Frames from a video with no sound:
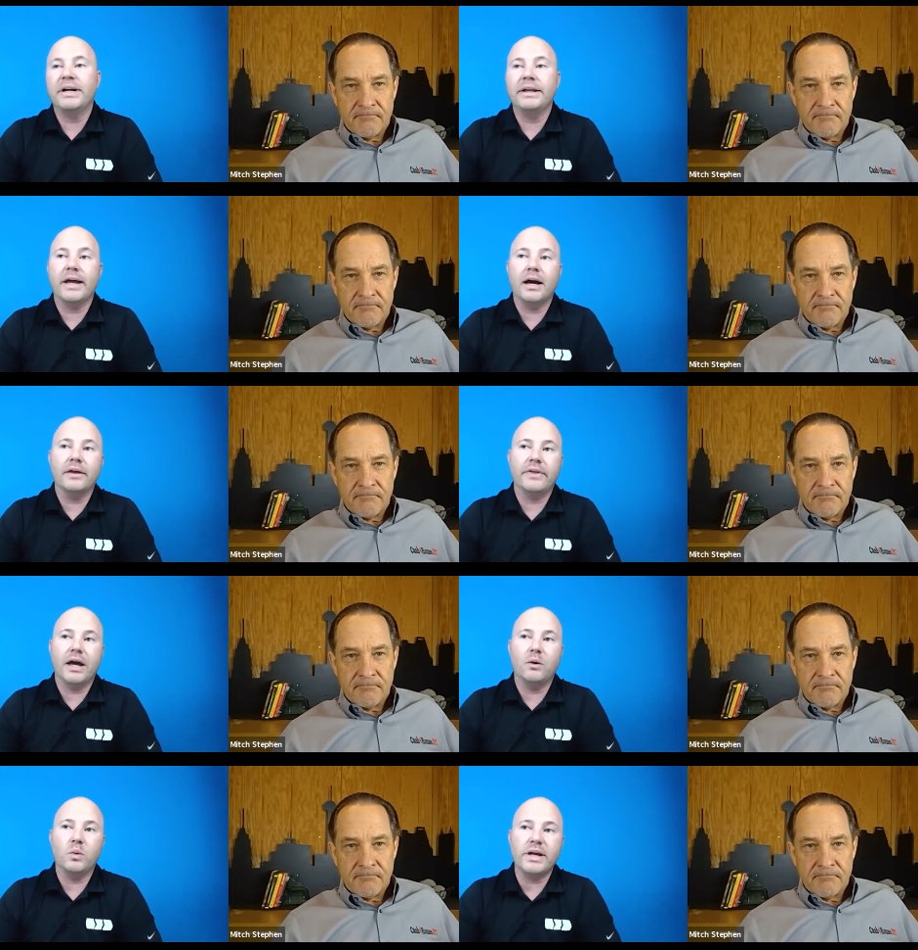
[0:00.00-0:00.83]
Speaker 1: that
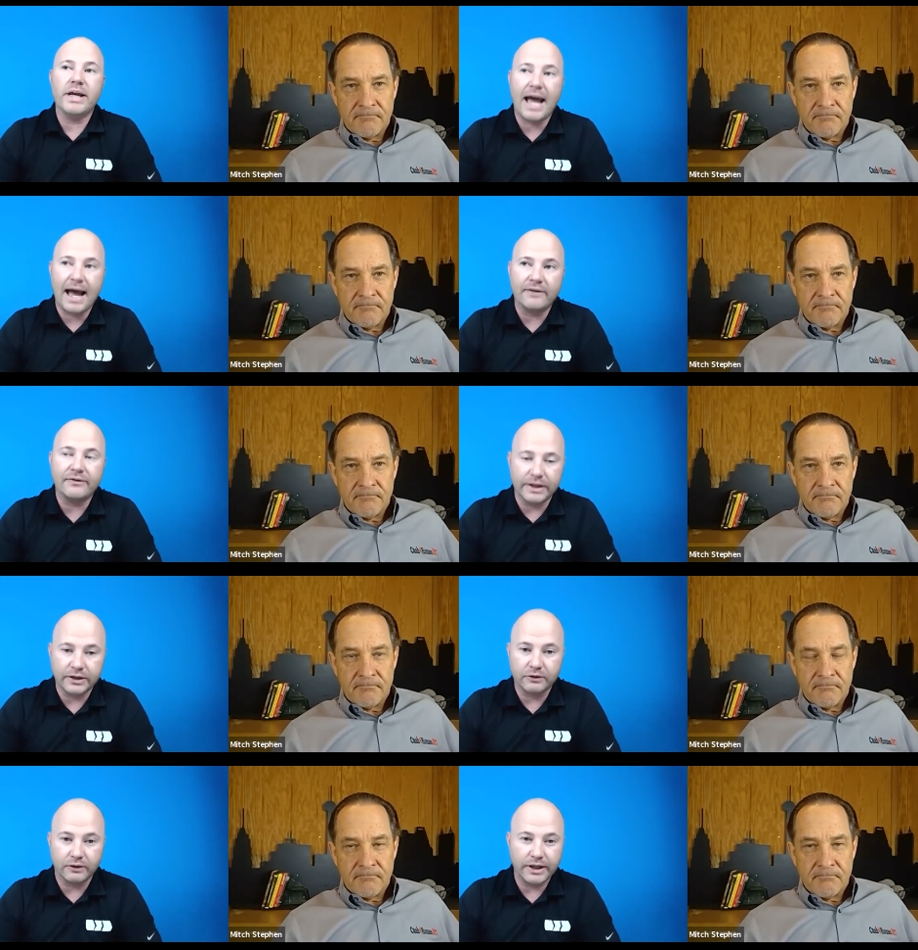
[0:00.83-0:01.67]
that we have
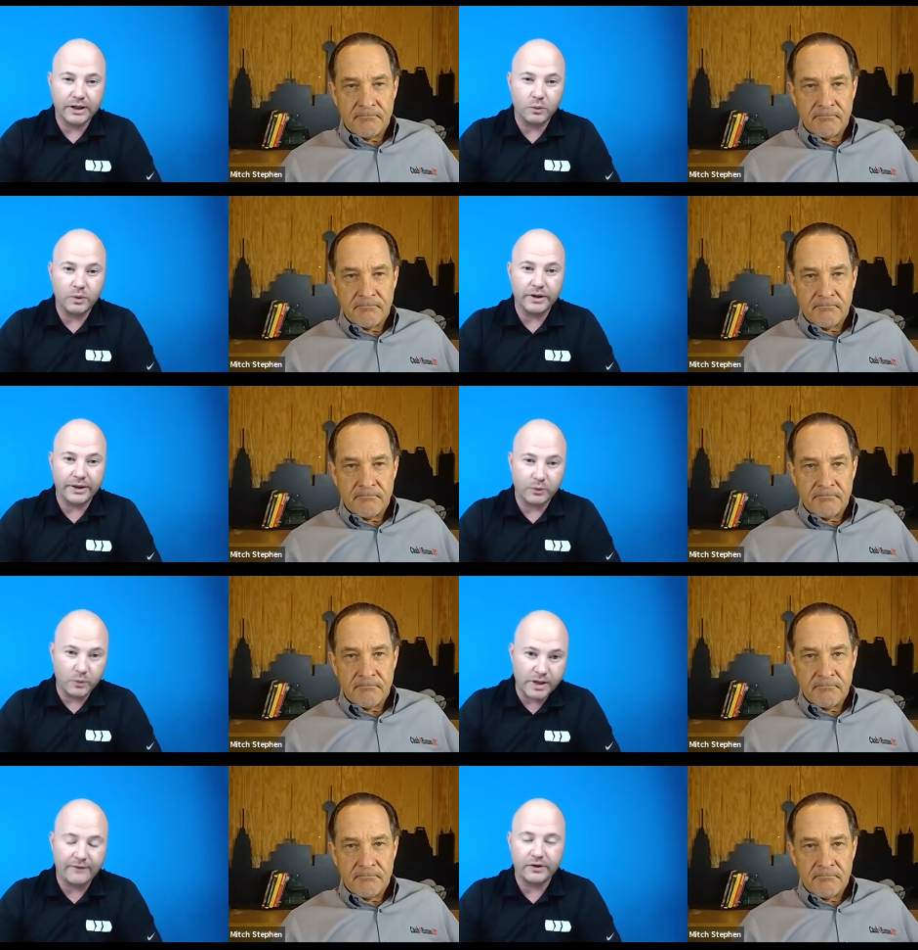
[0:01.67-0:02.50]
integrated with that
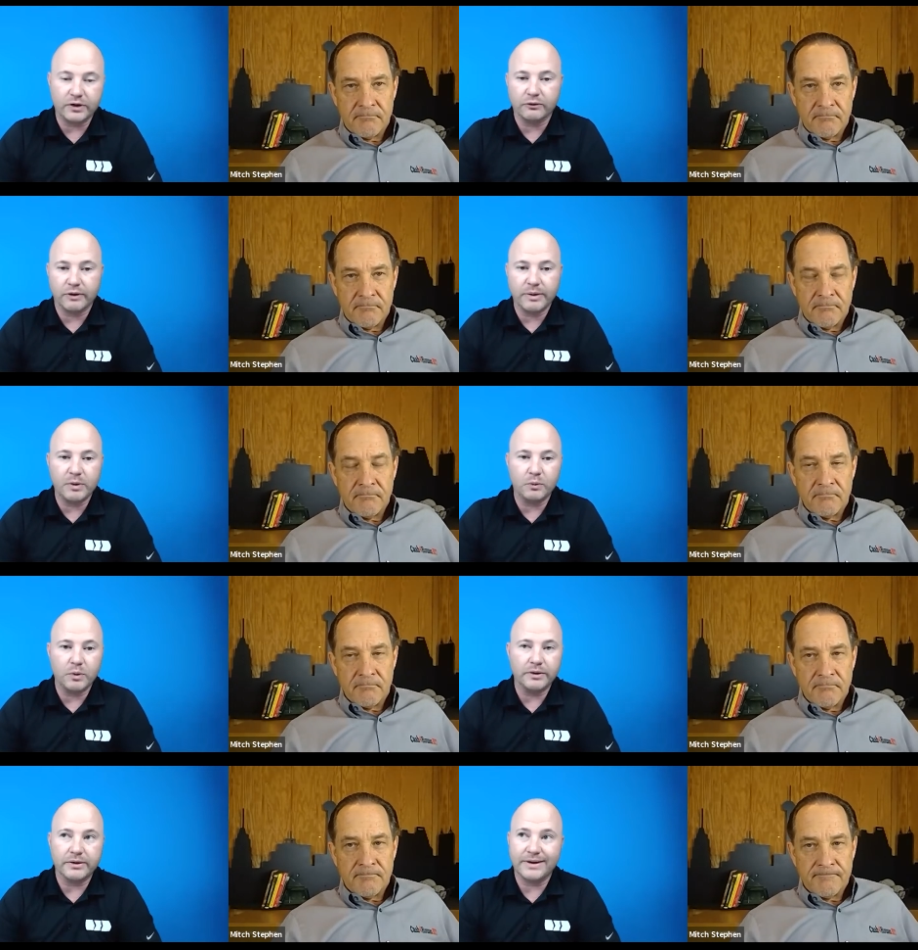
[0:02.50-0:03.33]
we have an agreement
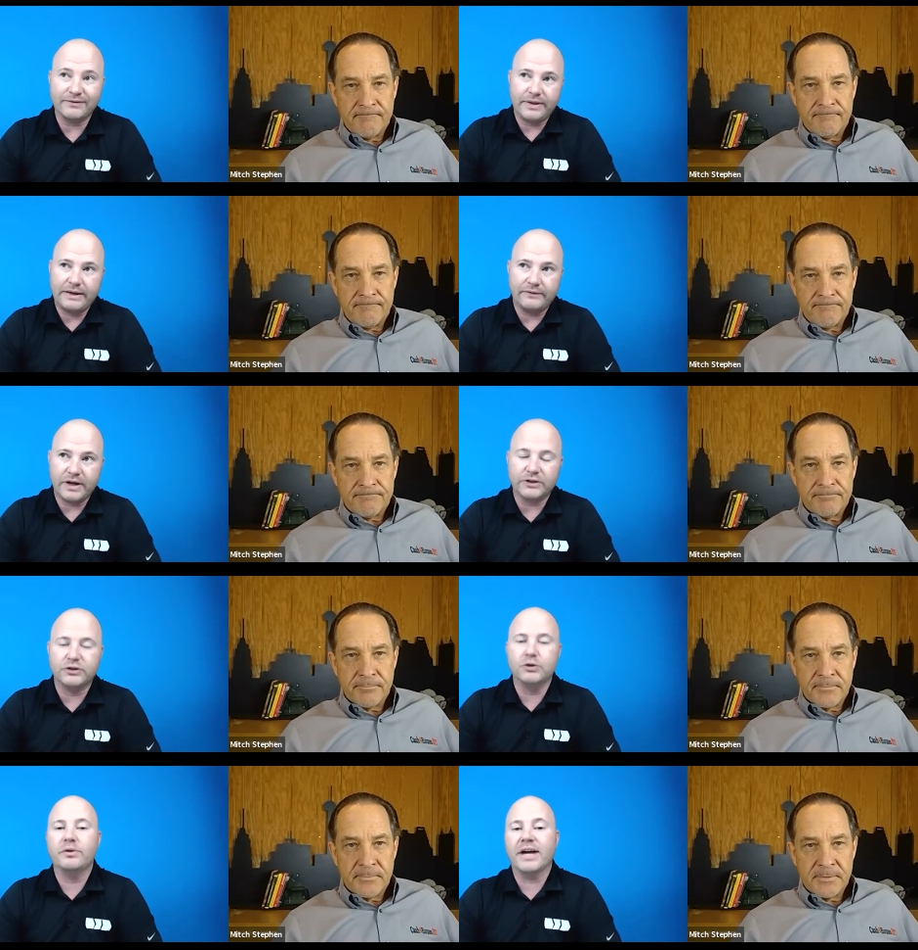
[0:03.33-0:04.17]
with it. They've got
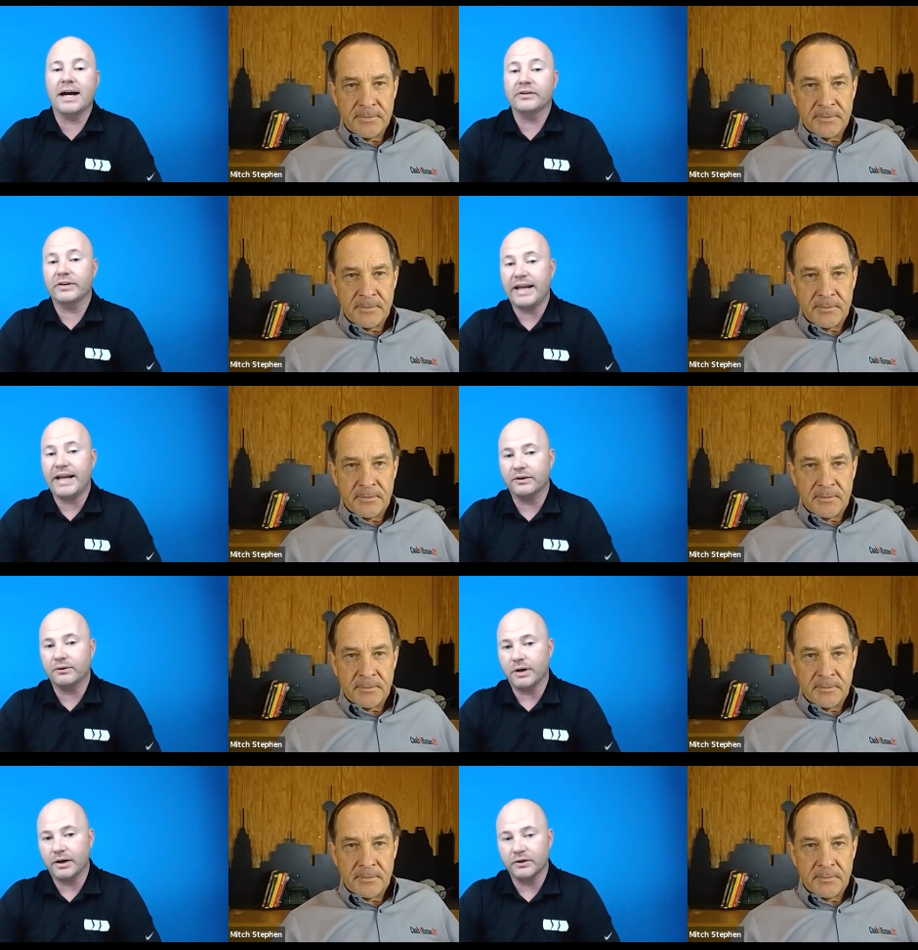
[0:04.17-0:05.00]
2,000
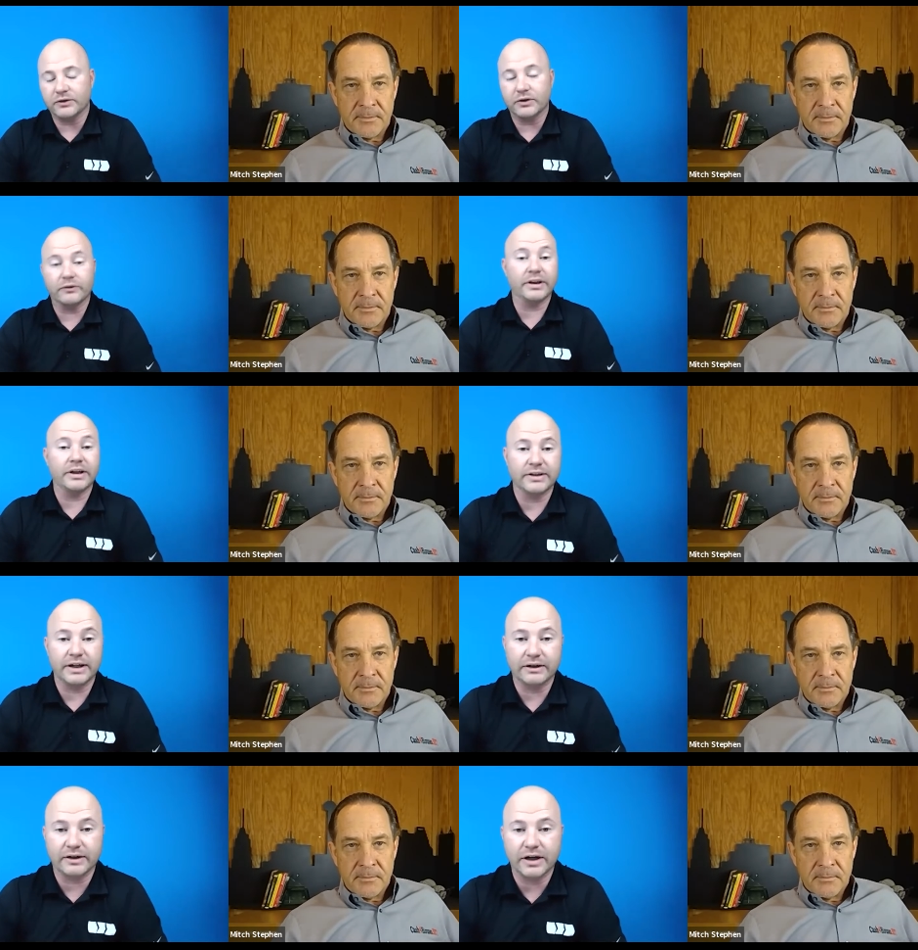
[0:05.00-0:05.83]
handwriters over the
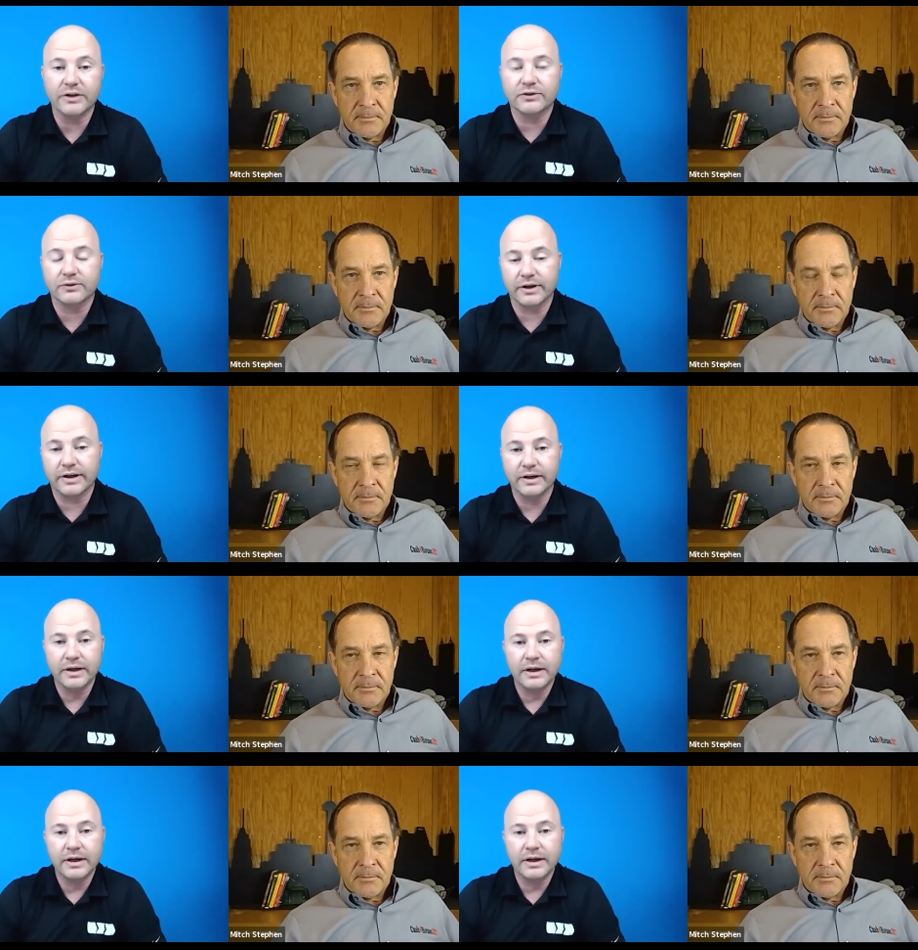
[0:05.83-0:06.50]
entire country.